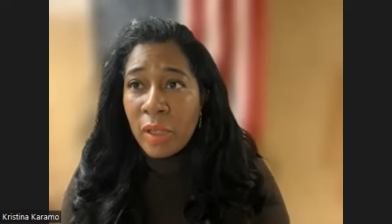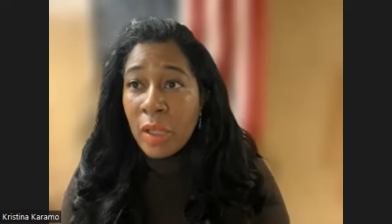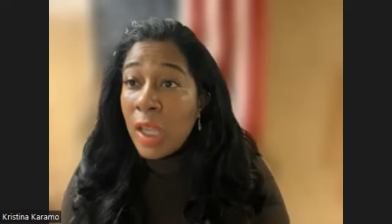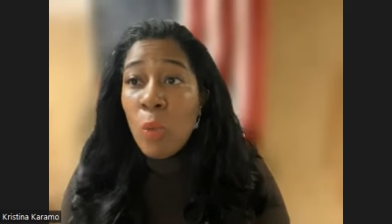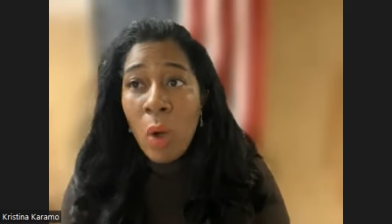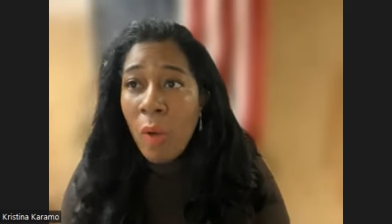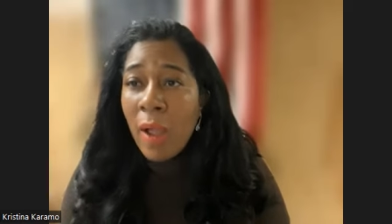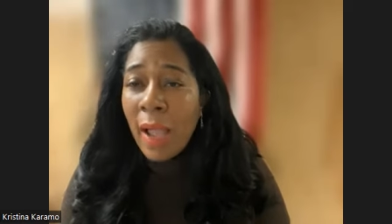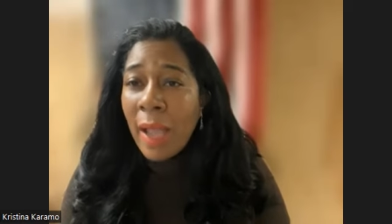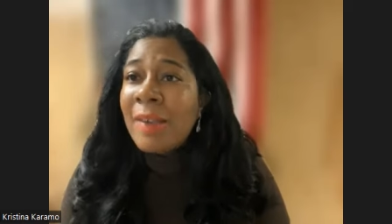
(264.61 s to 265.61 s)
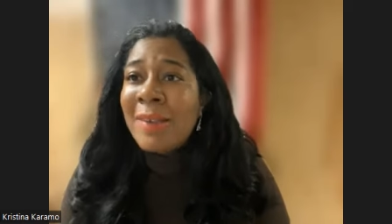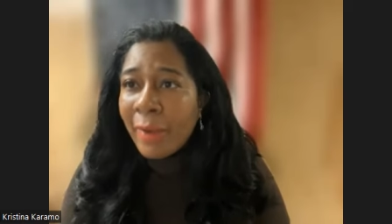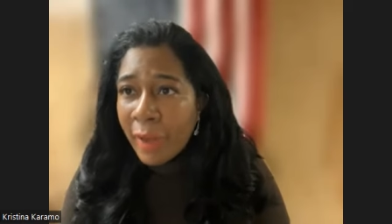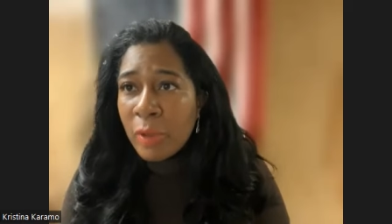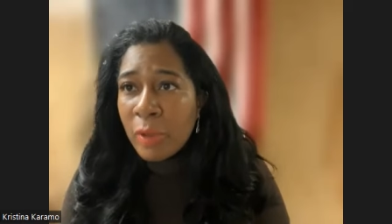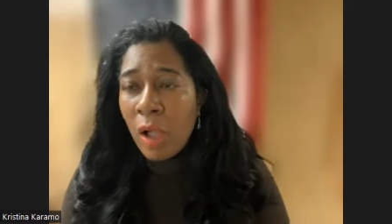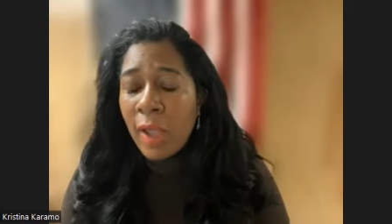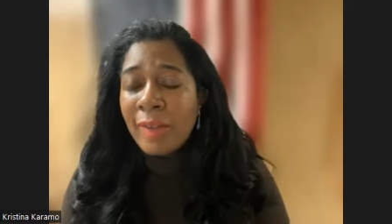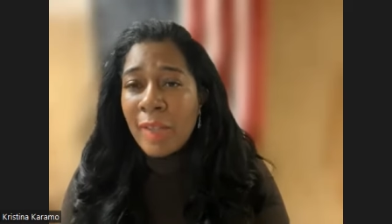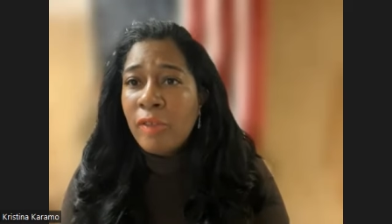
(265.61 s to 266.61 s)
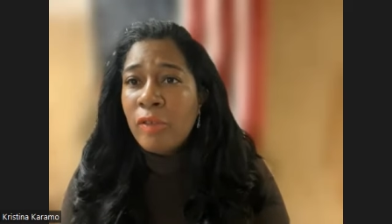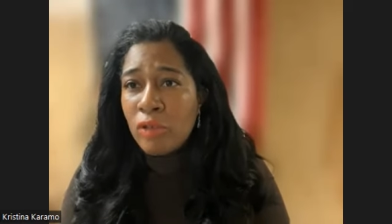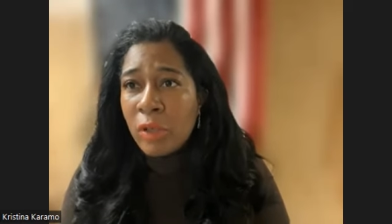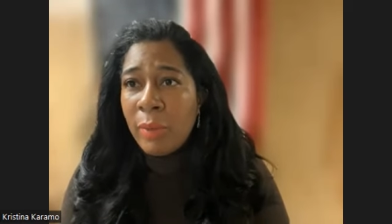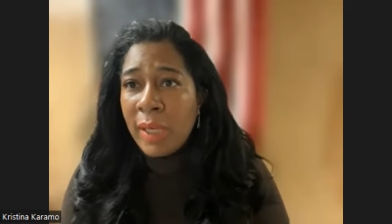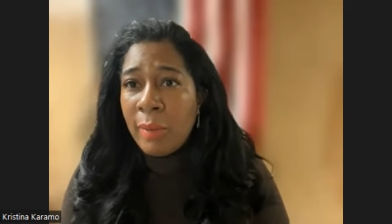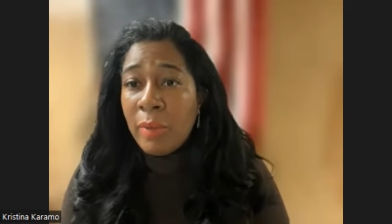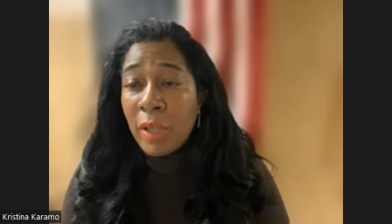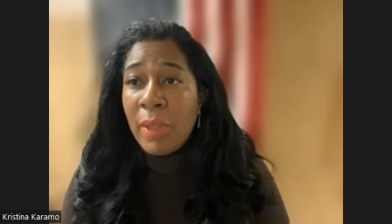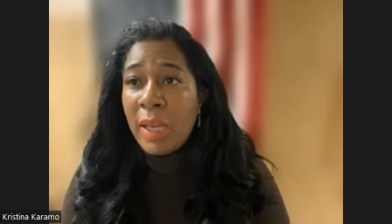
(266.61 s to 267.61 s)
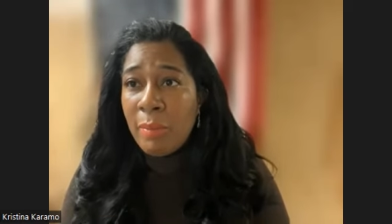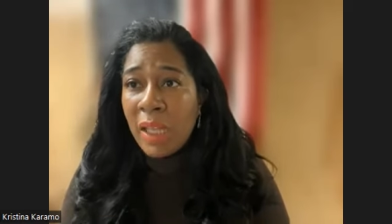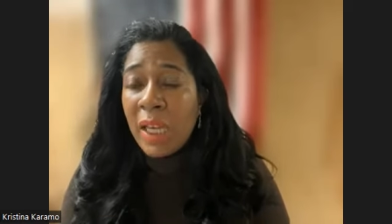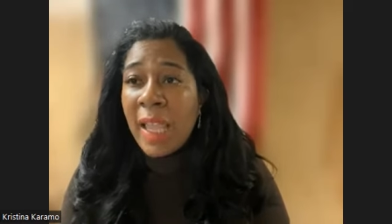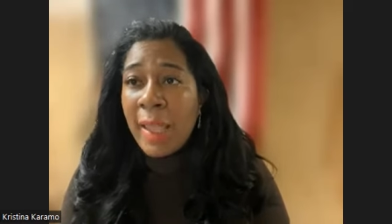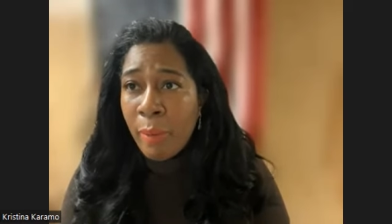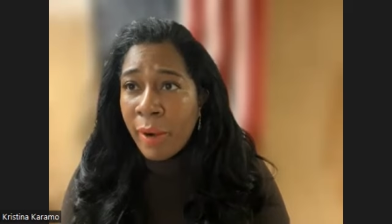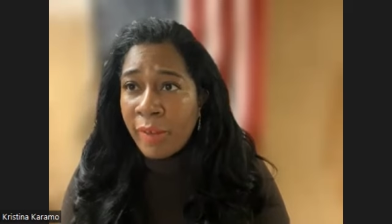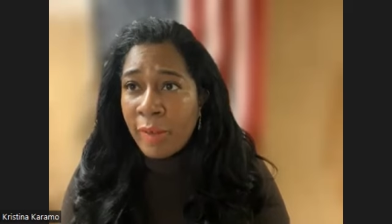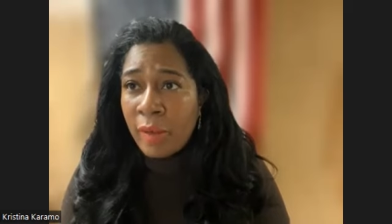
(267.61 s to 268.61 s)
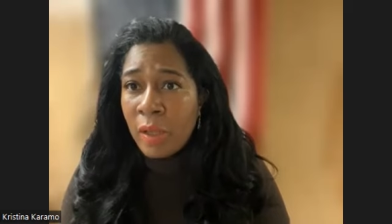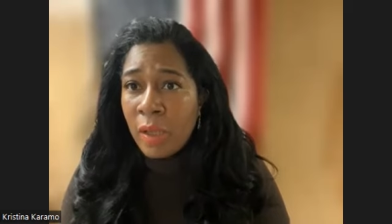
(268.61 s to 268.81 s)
He won't. I dare him to call a state central committee, committee meeting in person.